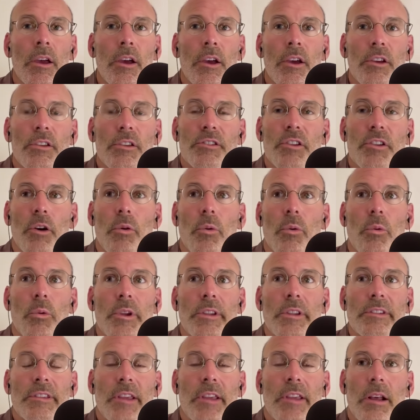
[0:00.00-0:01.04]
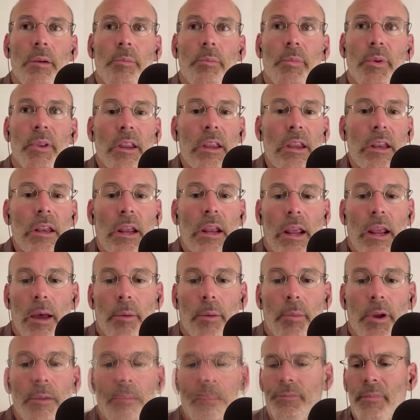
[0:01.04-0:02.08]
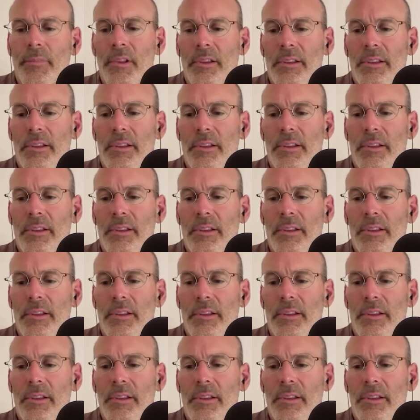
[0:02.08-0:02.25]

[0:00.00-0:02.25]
So we set up an eating habit.